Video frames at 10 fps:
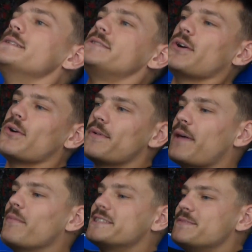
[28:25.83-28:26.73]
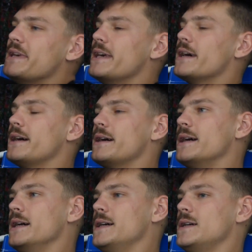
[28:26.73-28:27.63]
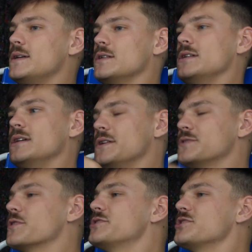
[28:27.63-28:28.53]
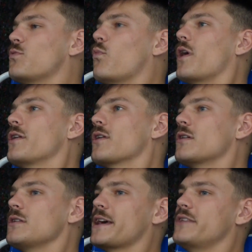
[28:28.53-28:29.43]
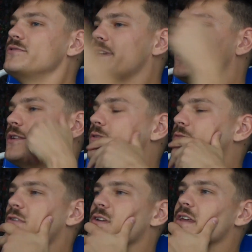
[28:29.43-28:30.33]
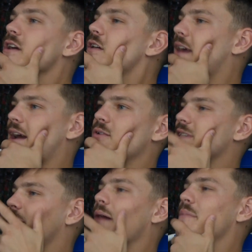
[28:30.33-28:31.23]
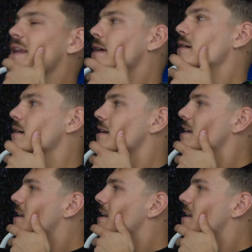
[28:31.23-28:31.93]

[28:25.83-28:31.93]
So that makes me sort of just wonder, like you said, you're doing really good now, which I'm happy to hear.